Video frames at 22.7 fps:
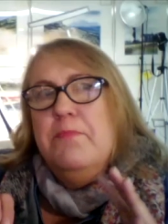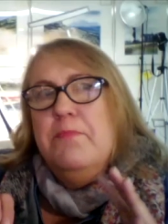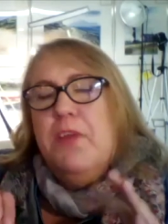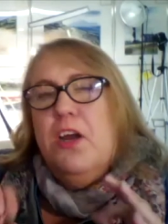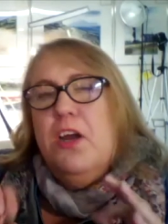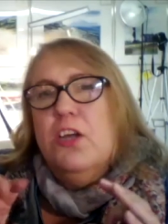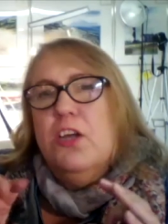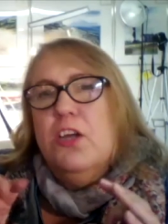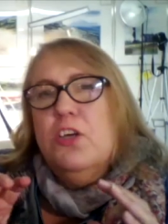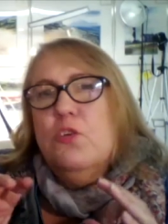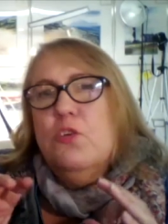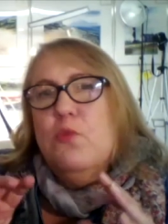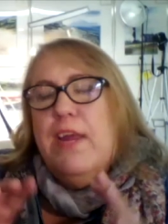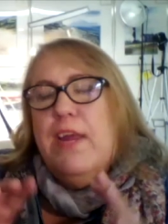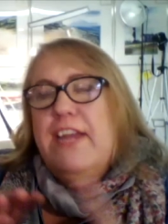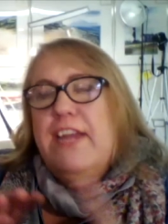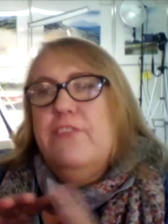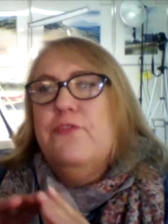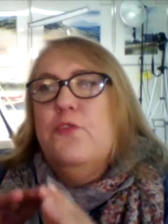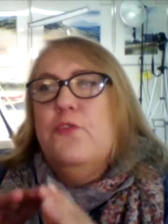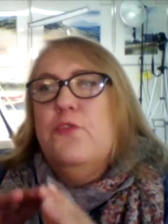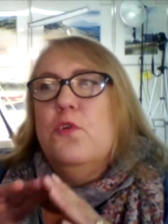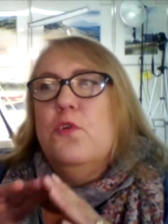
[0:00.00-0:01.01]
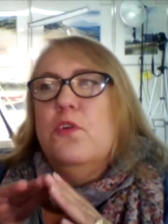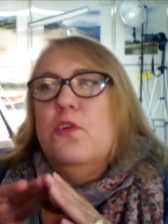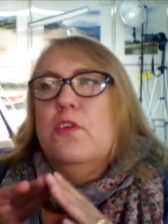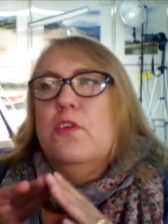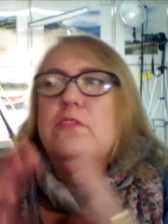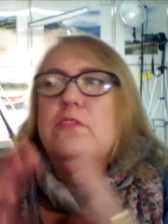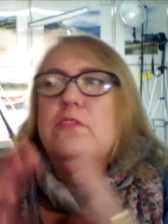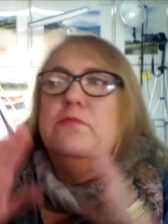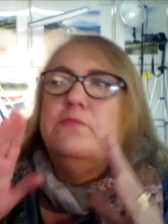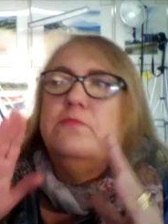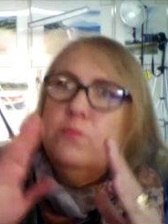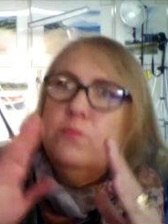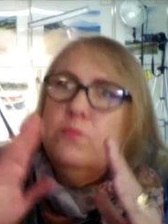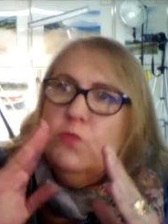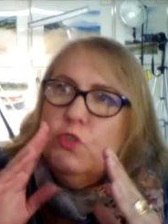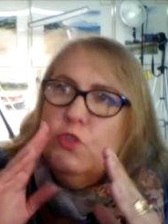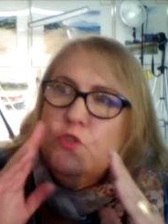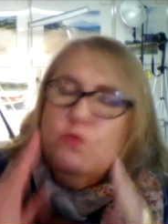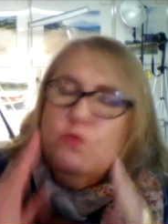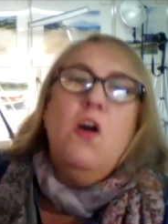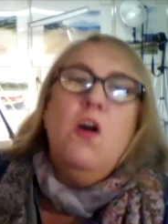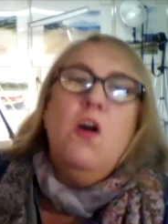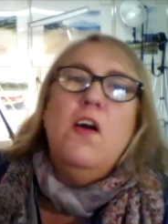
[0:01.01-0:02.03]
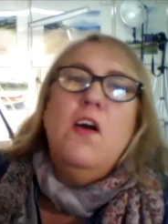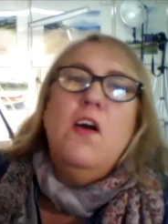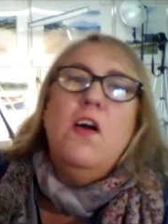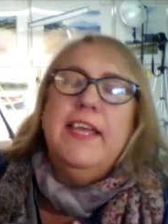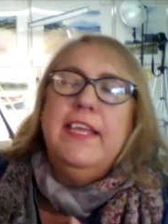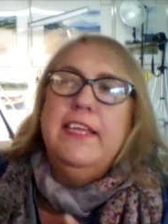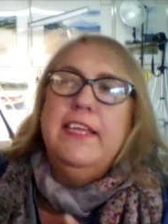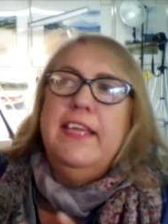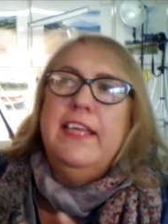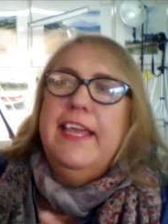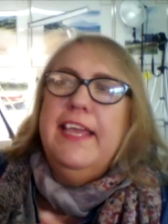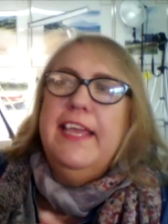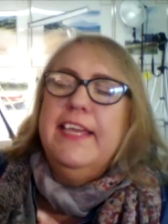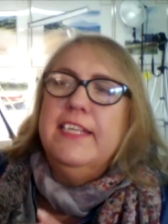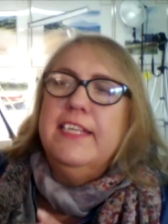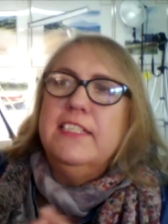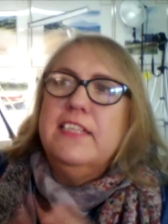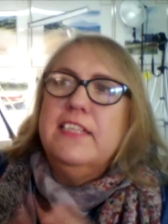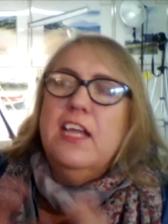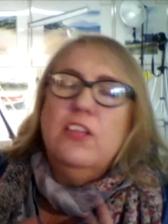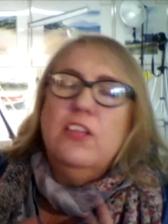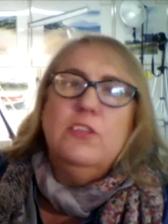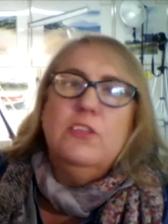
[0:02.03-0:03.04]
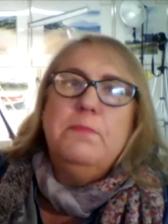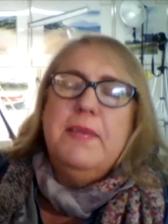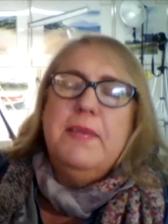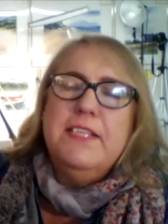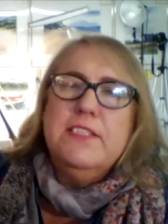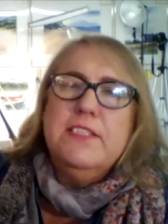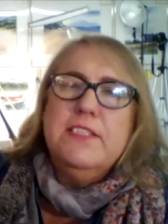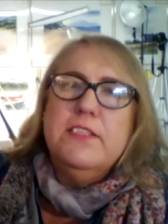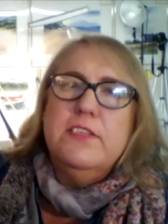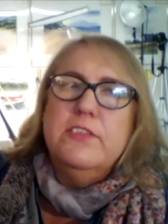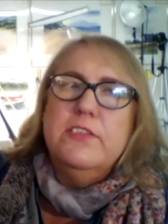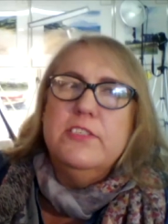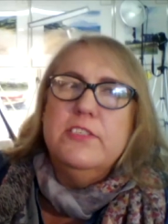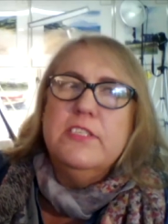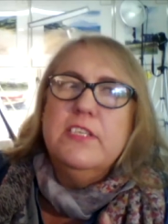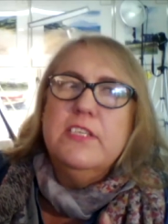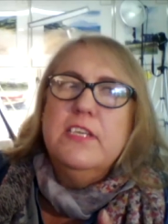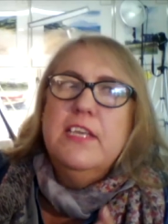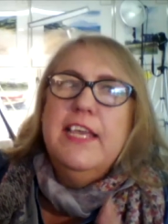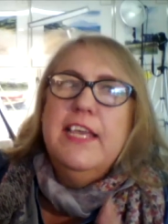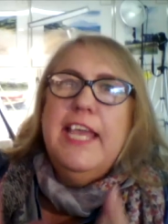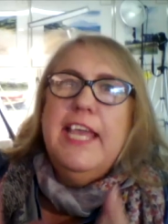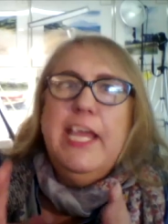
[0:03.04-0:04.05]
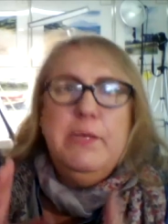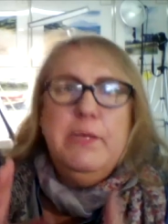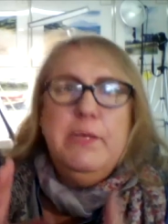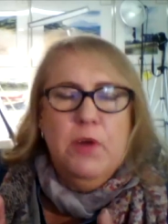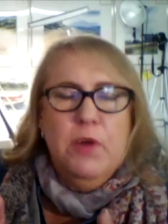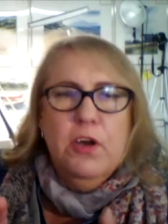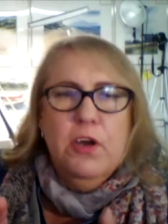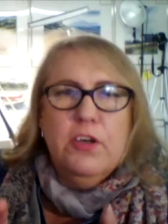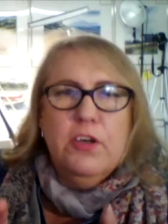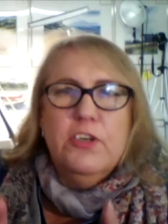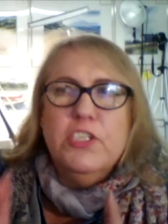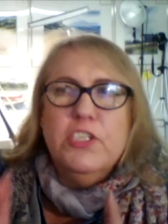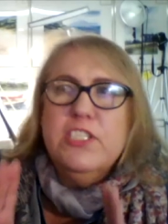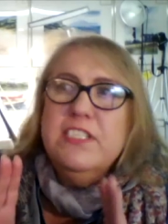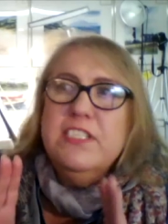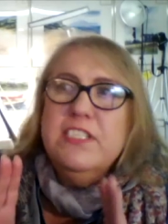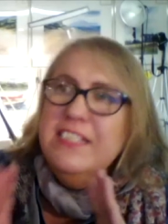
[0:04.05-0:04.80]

are great for drawing and colored pencils and markers,